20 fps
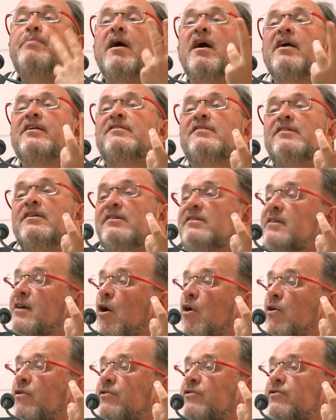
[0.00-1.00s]
passes
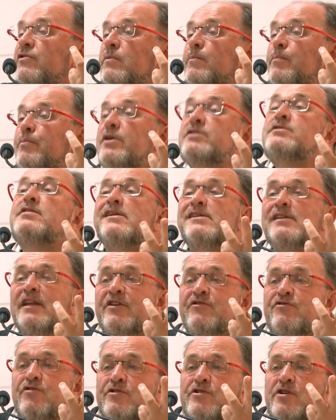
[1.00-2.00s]
on to British
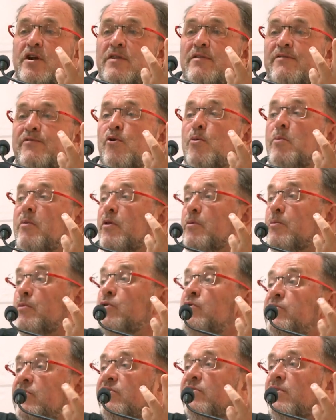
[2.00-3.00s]
literature in the form of the
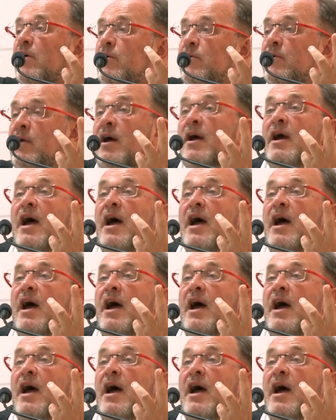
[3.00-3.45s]
Moonstone,